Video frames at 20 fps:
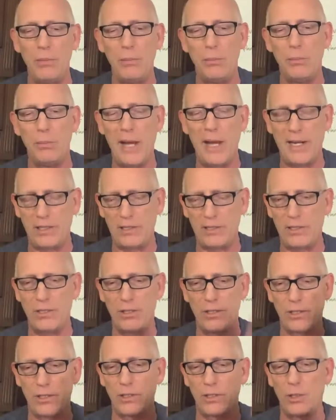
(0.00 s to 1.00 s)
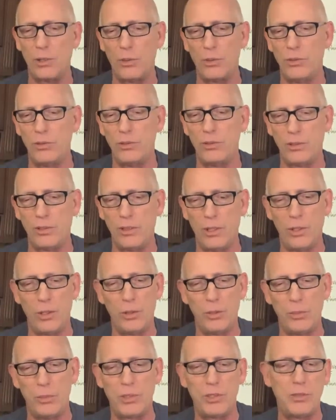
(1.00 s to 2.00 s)
back to the Golden
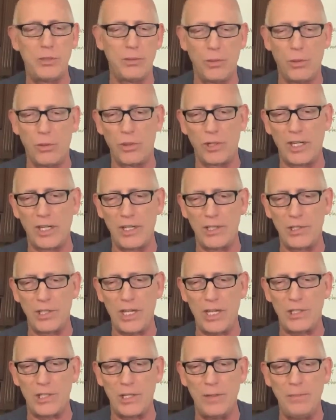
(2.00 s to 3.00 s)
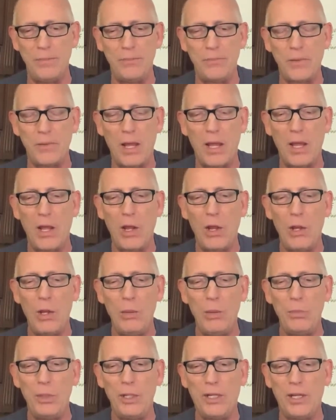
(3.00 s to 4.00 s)
Globes organization
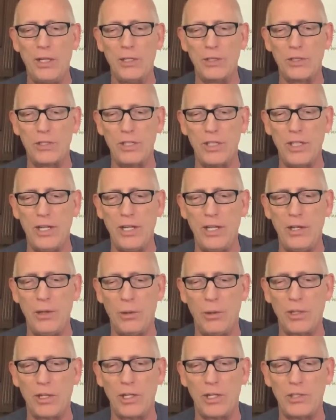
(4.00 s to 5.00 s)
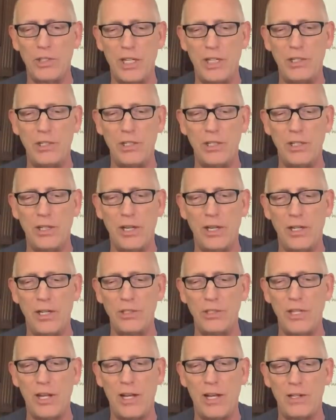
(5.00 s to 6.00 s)
because the organization
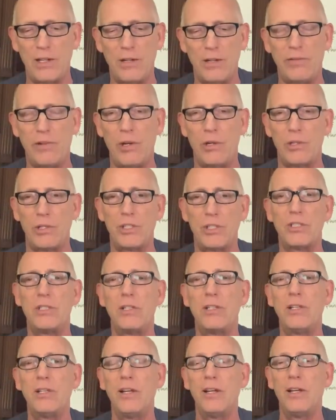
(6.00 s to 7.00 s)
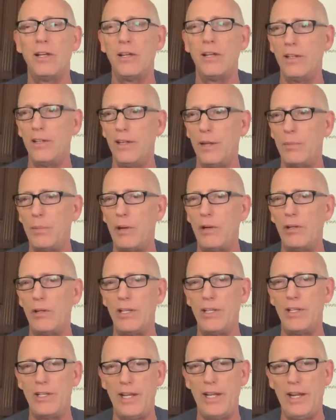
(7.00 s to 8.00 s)
is not diverse.
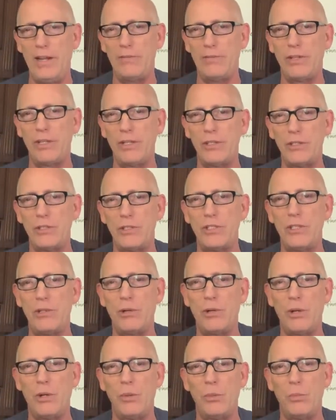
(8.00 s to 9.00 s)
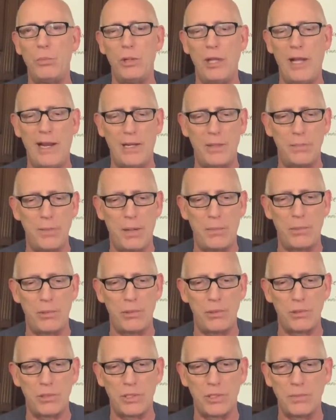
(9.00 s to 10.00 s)
Apparently, they have uh, zero black
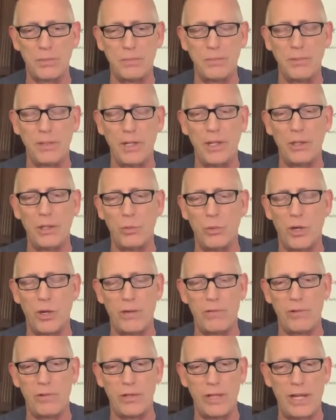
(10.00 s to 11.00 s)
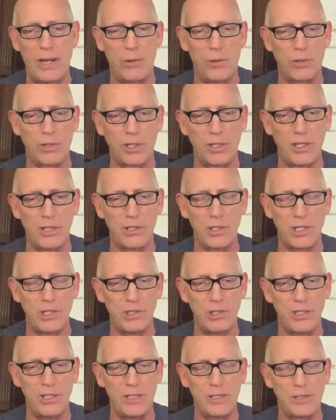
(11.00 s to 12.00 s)
members in whatever that
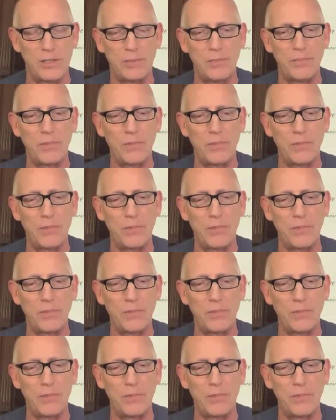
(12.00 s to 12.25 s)
organization is.